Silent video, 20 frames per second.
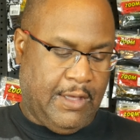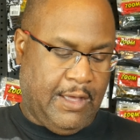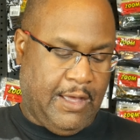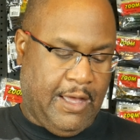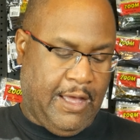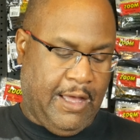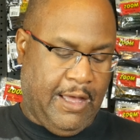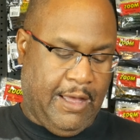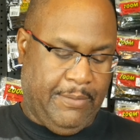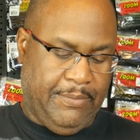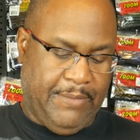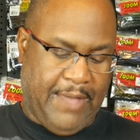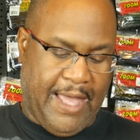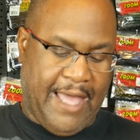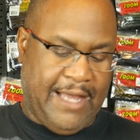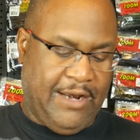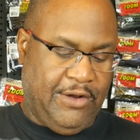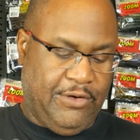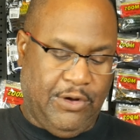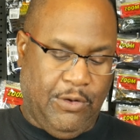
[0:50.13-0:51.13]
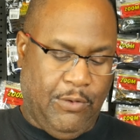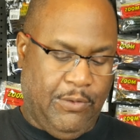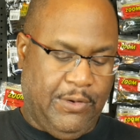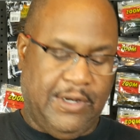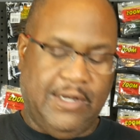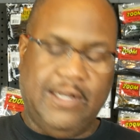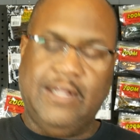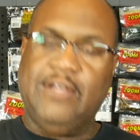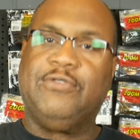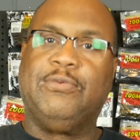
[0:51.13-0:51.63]
Um, I don't know what
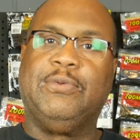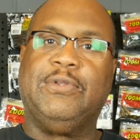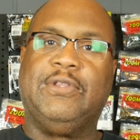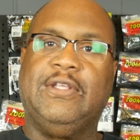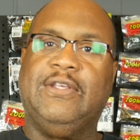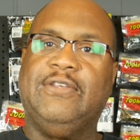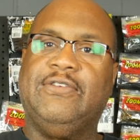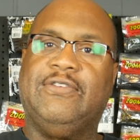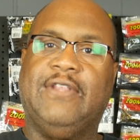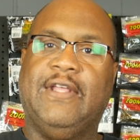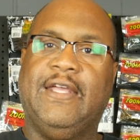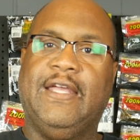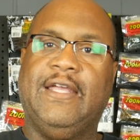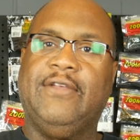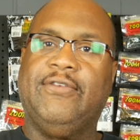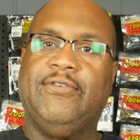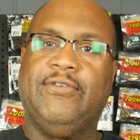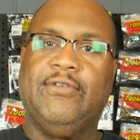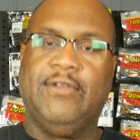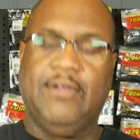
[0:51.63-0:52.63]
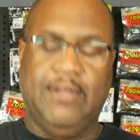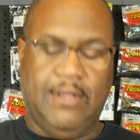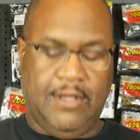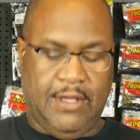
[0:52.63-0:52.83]
it is with these things.